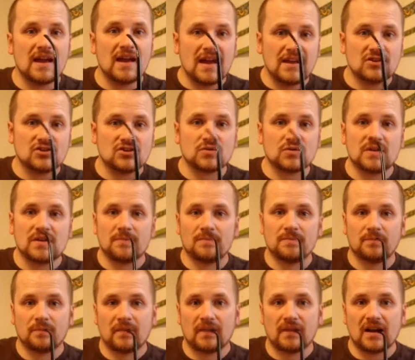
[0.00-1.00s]
entry
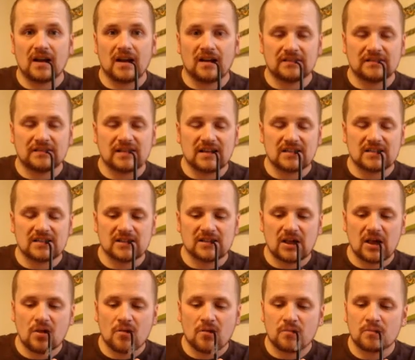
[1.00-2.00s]

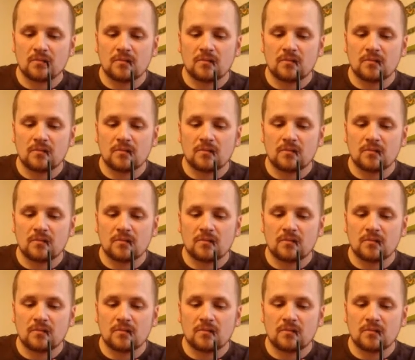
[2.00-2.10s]
contest.